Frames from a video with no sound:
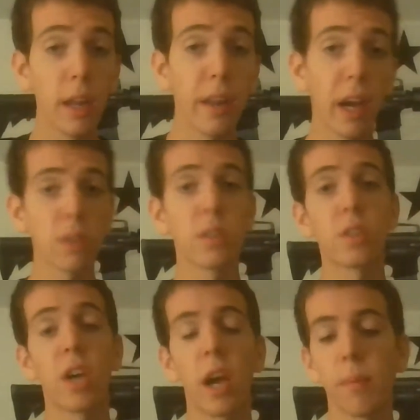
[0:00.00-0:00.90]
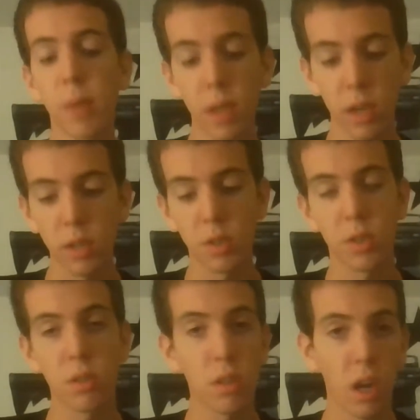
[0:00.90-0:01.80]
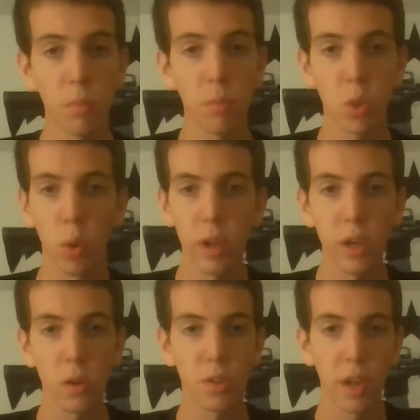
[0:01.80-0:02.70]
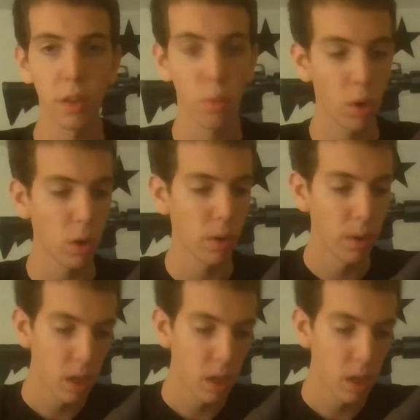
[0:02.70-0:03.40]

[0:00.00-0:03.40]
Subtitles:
now's the time because come 20 years down the road,